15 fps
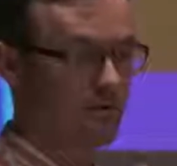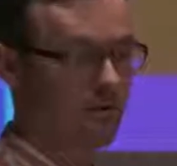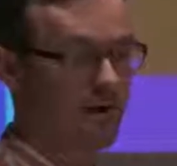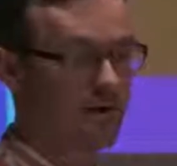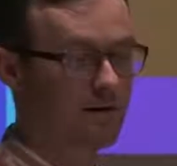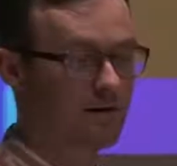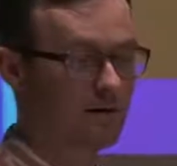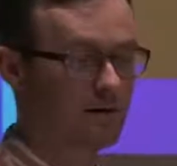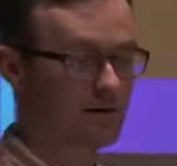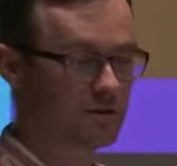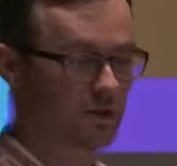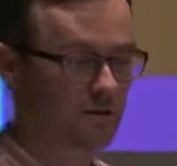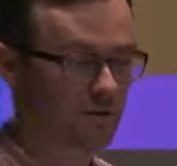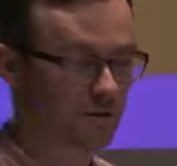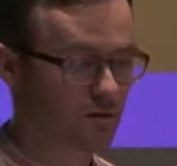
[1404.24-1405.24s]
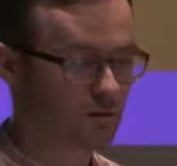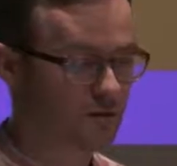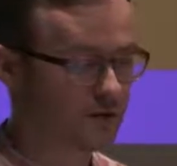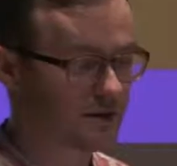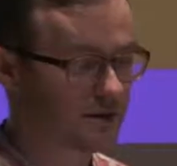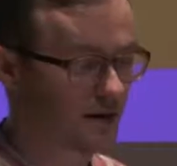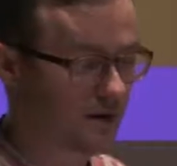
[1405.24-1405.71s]
already, Jean-Claude
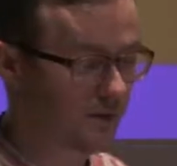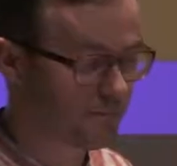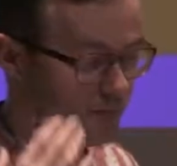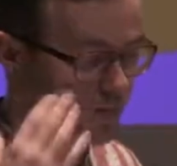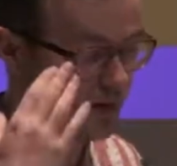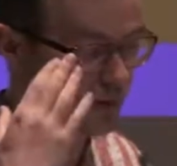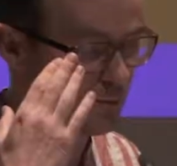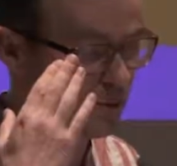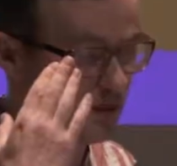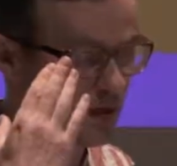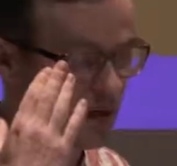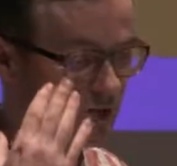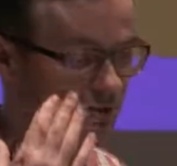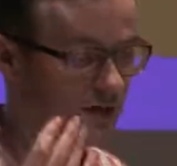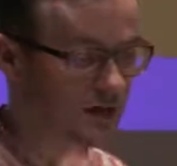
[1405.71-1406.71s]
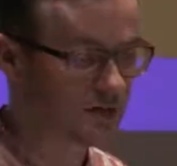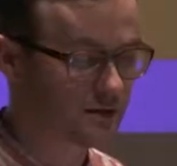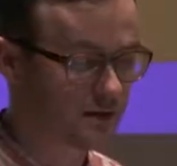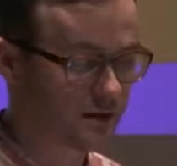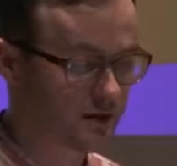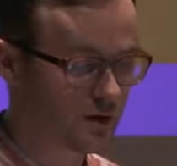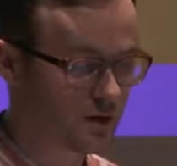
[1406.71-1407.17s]
Risset observed
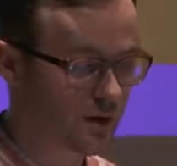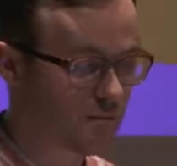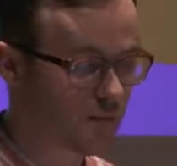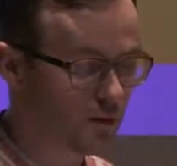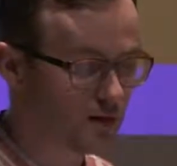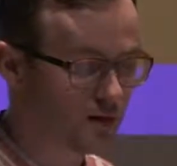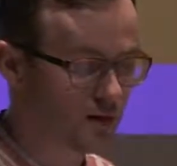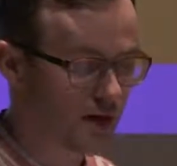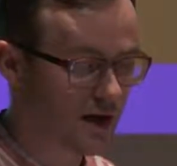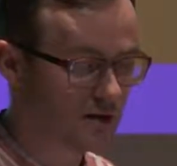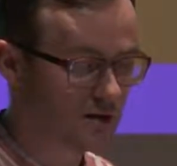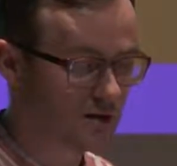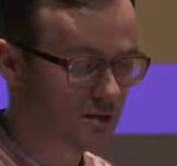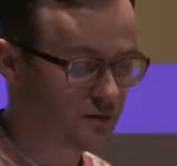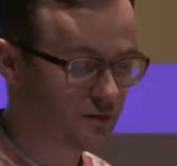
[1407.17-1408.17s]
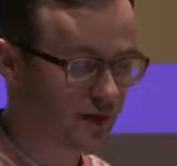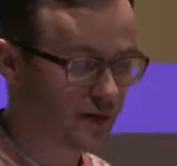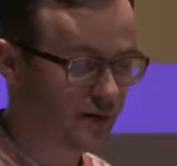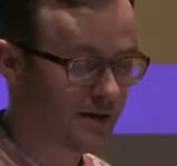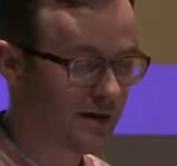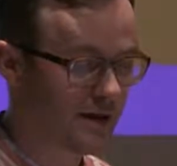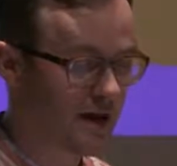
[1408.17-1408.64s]
that a composer has to
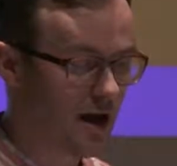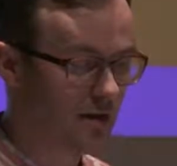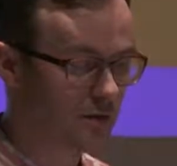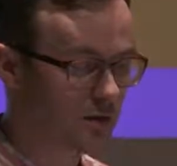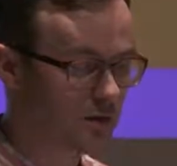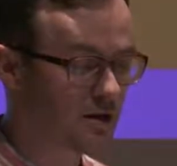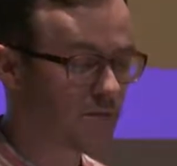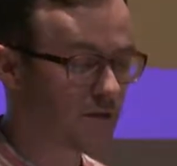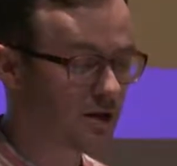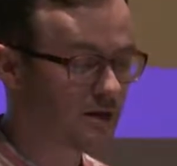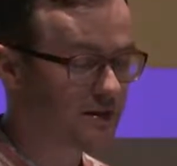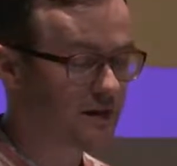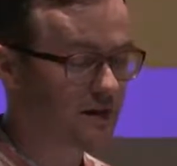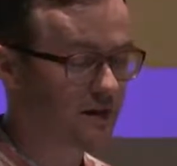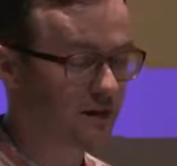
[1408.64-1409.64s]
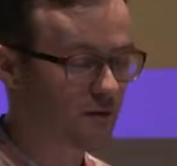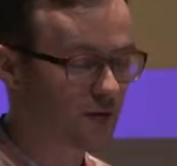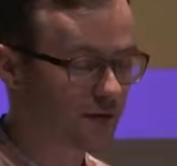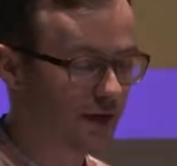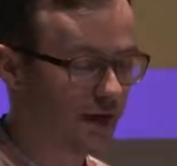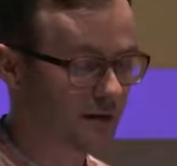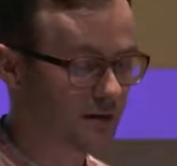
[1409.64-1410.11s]
take a multiplicity of
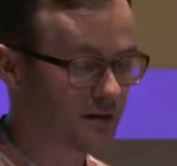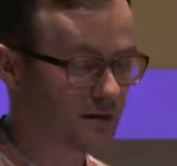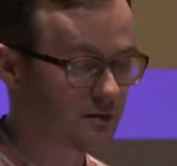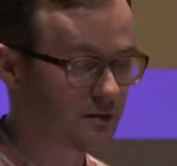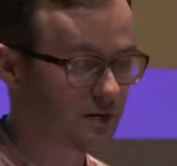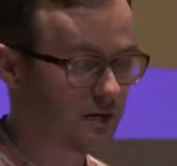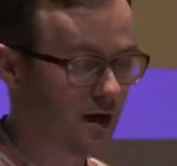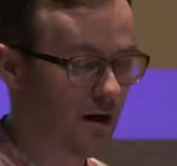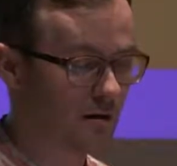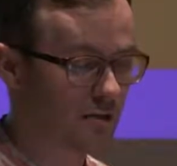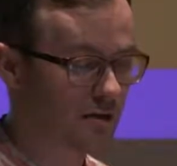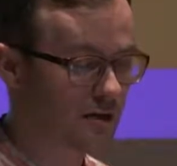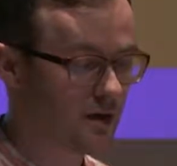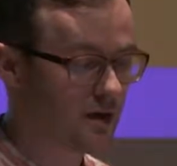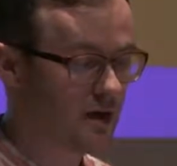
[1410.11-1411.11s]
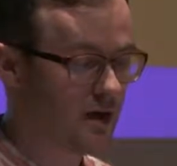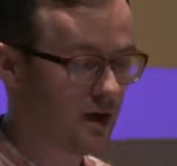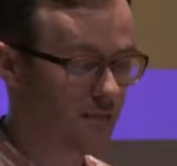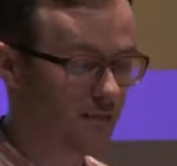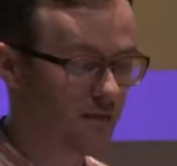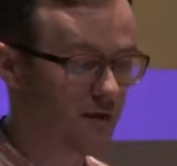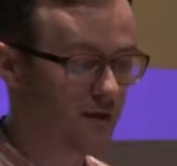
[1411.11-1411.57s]
scales into account
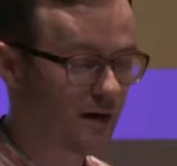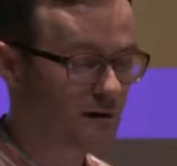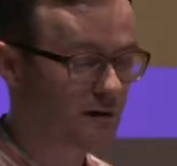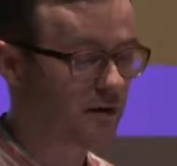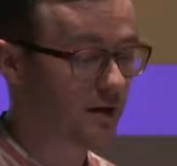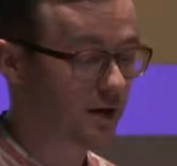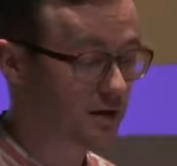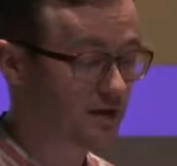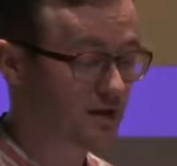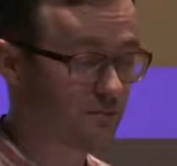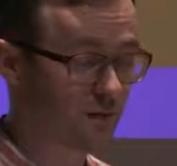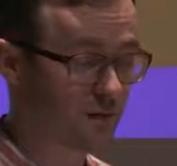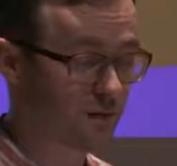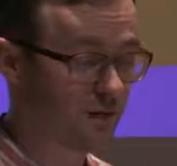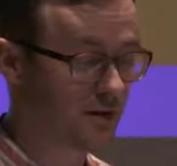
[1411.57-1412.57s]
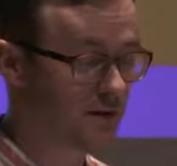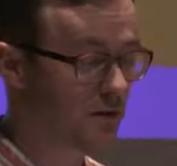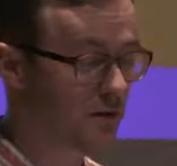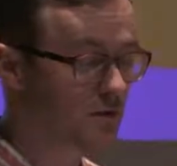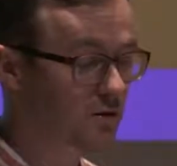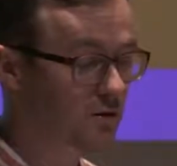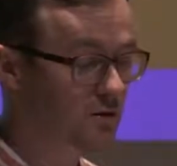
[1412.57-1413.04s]
and provide connection between
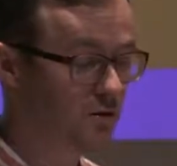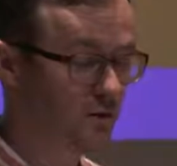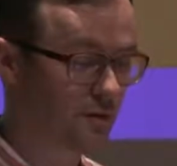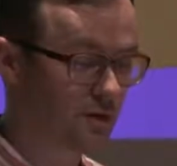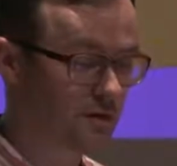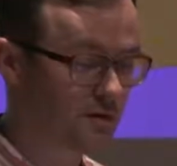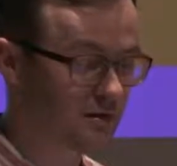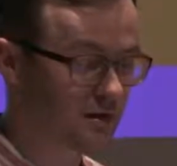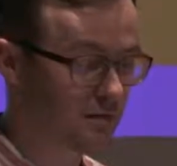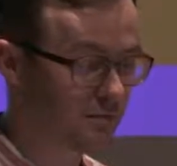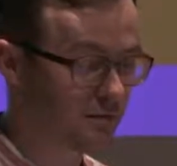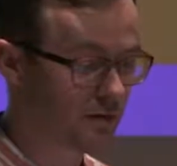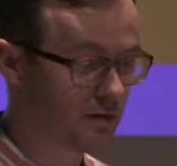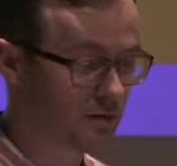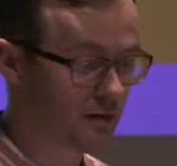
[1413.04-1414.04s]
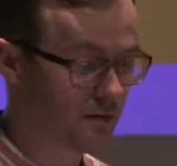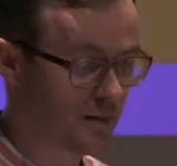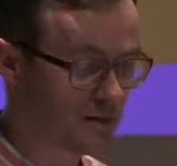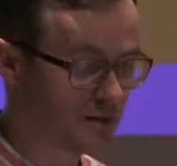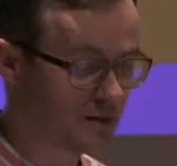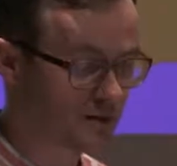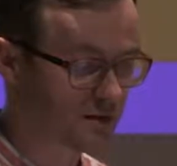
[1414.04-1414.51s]
non-congruent temporal
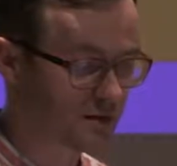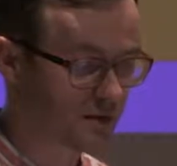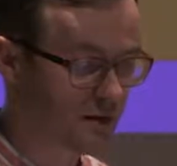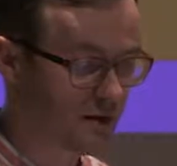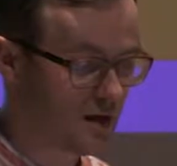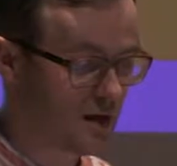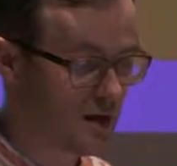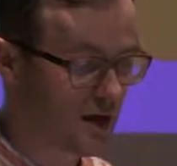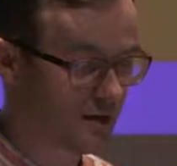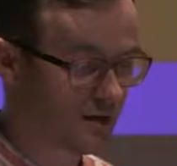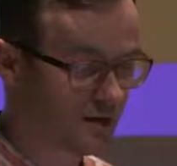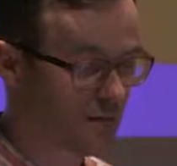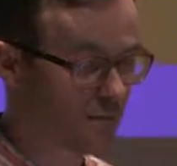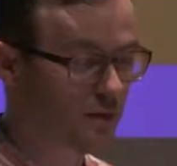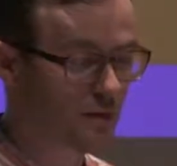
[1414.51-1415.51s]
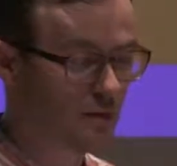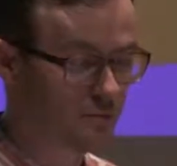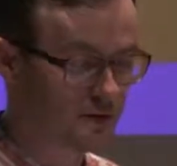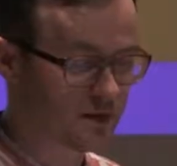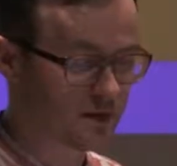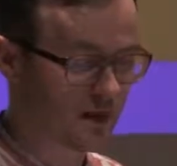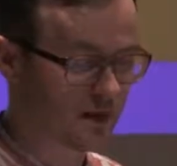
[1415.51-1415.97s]
dimensions. And computer
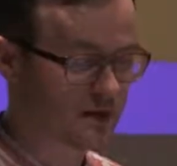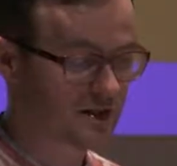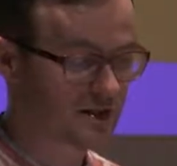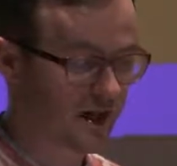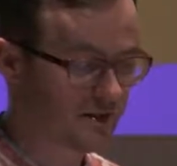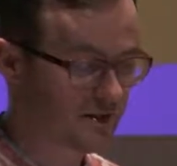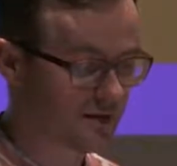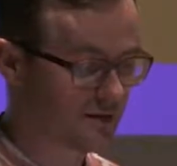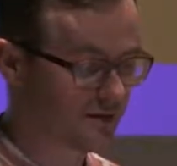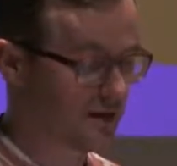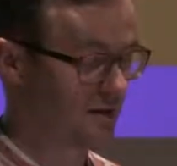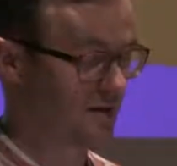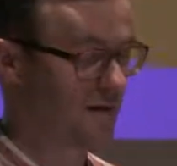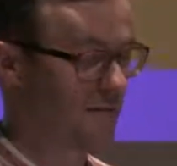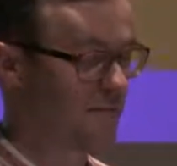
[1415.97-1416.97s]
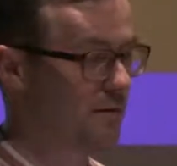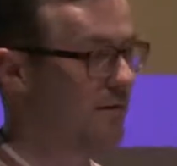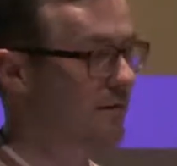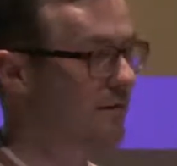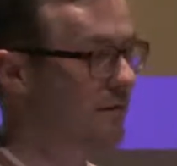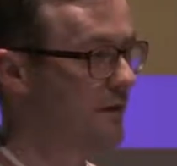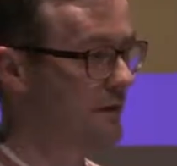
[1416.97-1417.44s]
music extended the
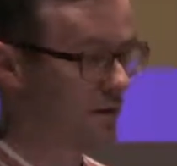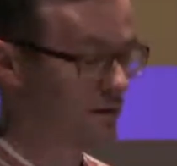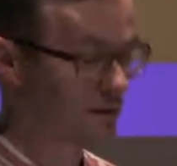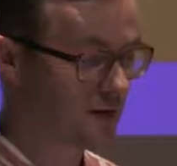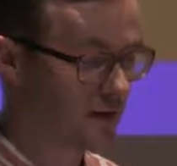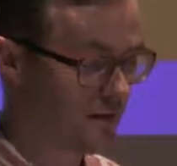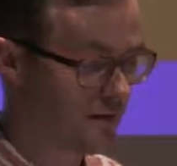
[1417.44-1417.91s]
temporal field